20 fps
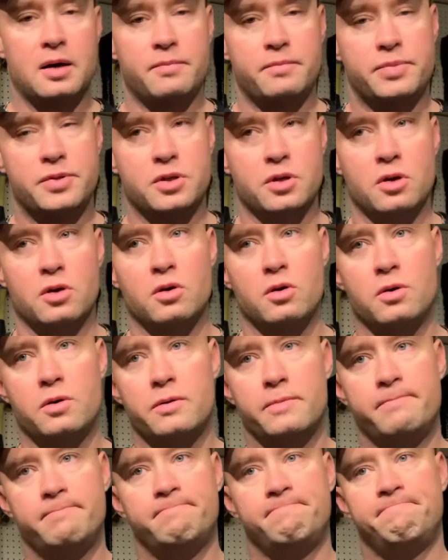So
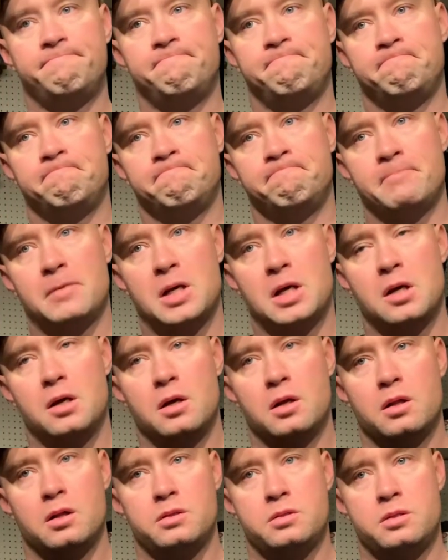
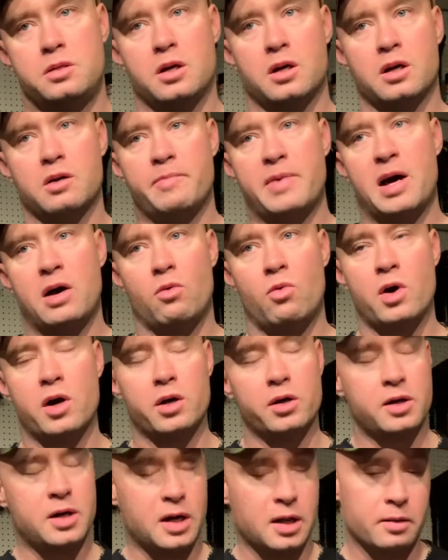let's talk about
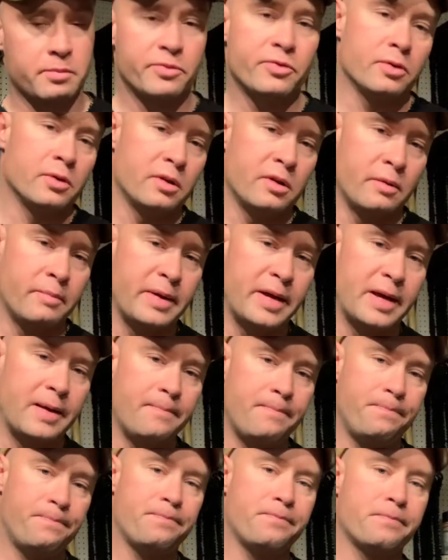water column for a little
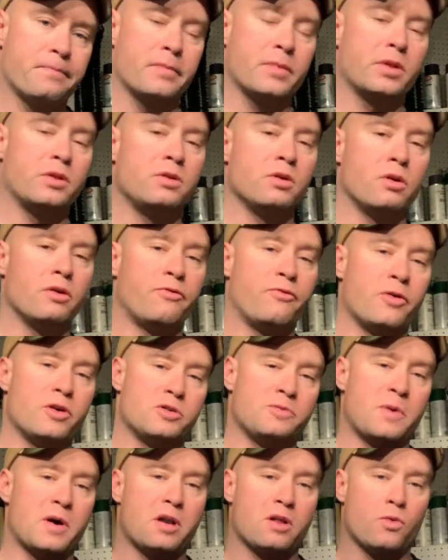bit. So the
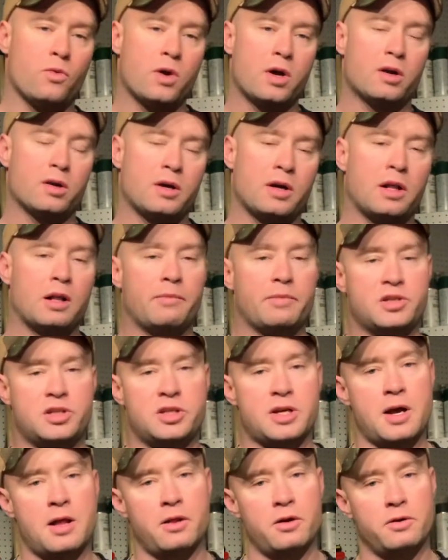first part of the water column is
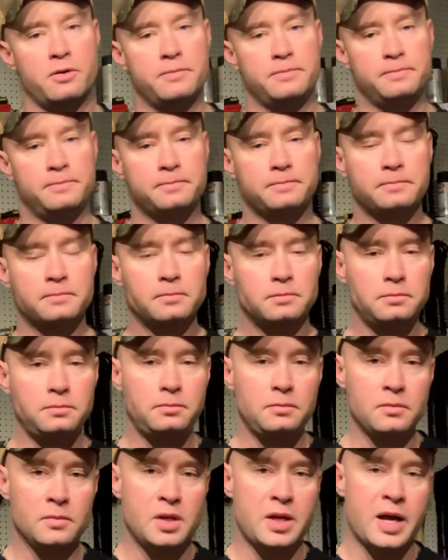shallow.
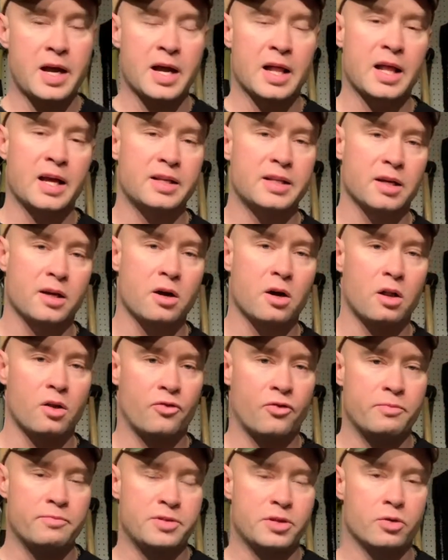Okay, I like to call
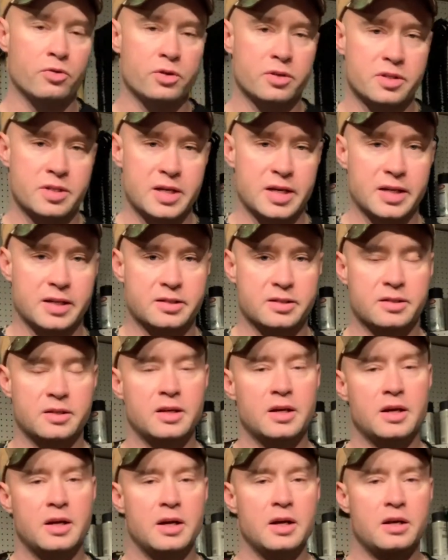it from 0 to 6.
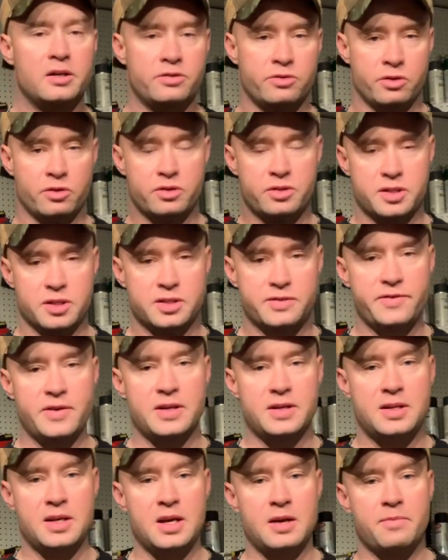0 to 6
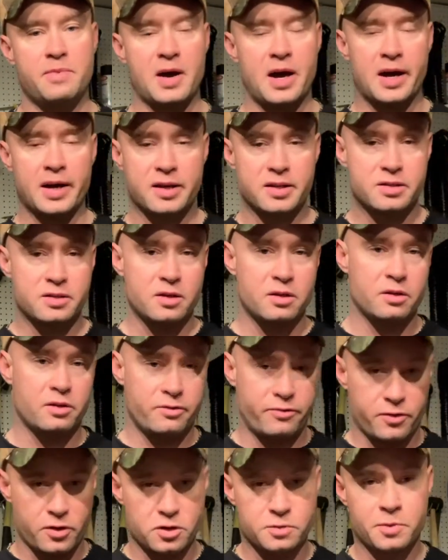feet deep, I consider the
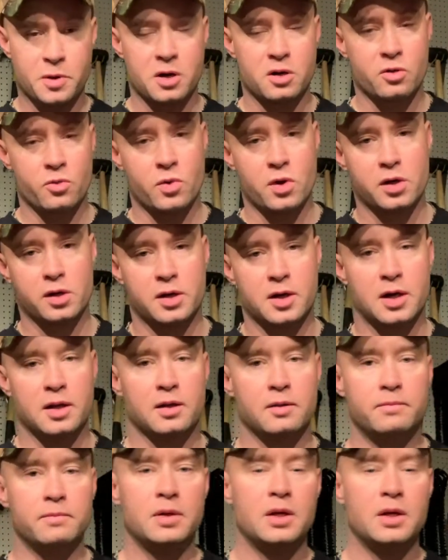first part of the water column.